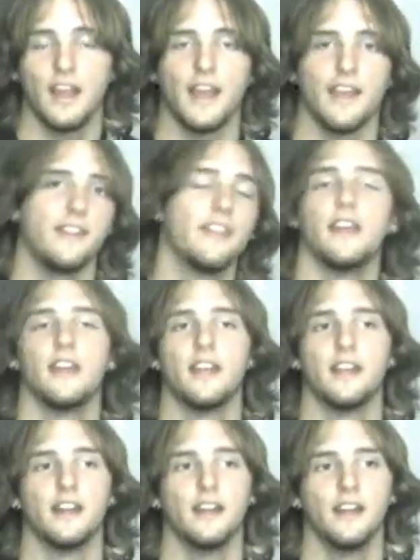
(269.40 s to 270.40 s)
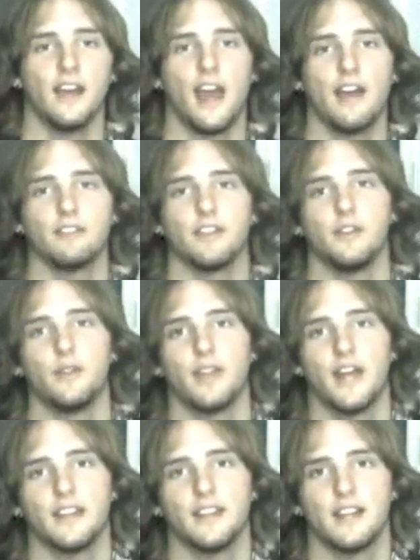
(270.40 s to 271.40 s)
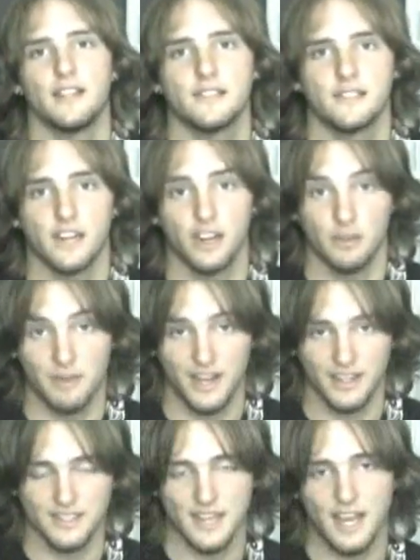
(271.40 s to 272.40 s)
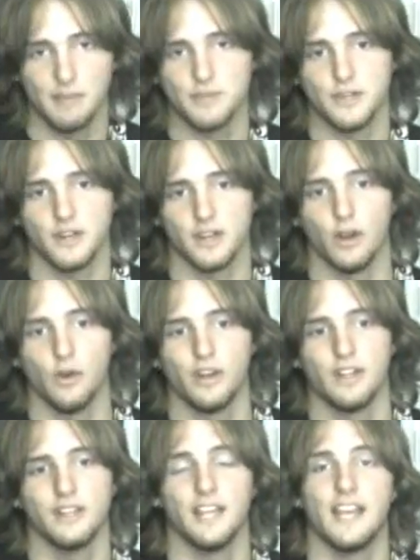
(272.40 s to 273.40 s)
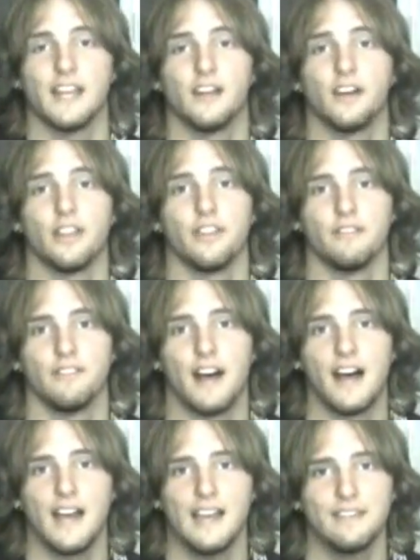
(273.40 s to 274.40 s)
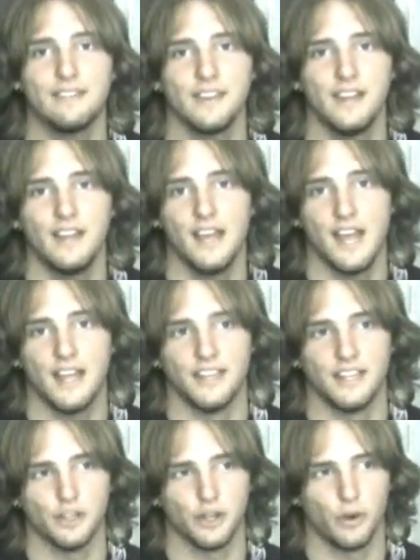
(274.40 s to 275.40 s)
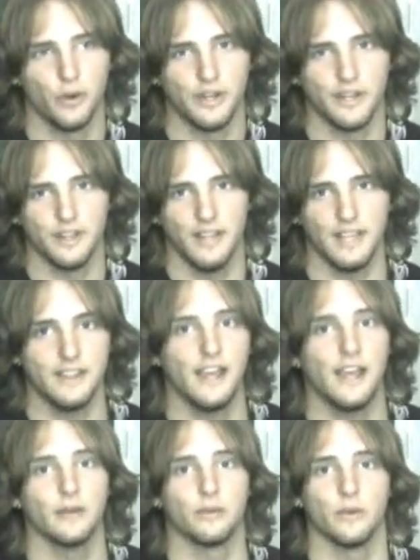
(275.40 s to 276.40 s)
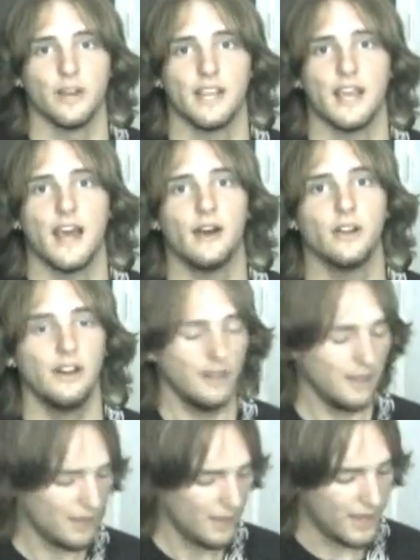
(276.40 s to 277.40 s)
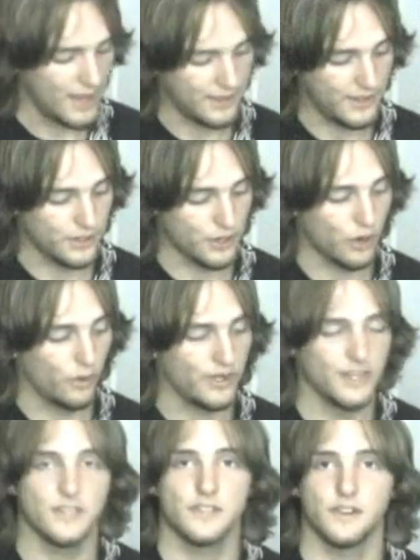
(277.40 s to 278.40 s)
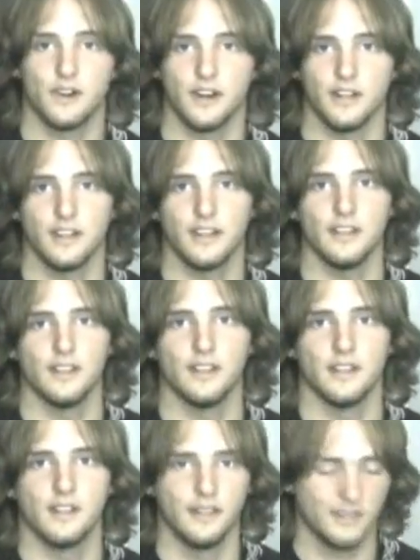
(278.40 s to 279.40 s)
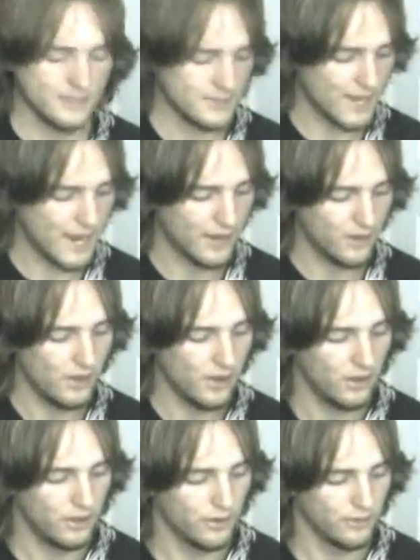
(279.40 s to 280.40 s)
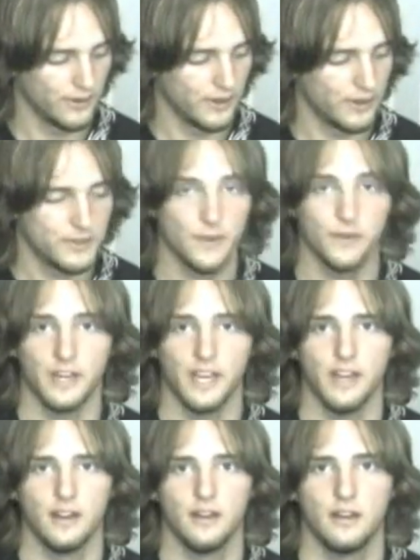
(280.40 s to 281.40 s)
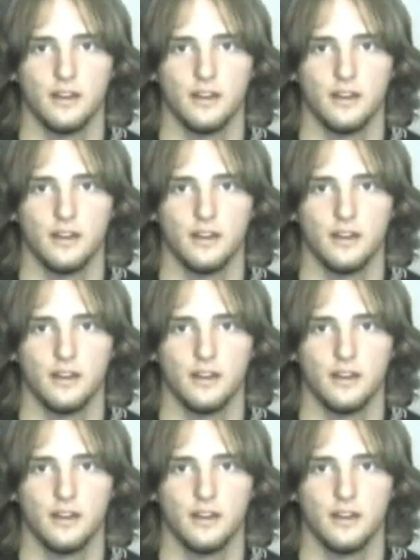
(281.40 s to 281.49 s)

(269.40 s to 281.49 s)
And then after you do that the necessary amount of times, you're going to land on the 5, and then you're going to let that ring out, and then you're going to start the cycle all over. So again,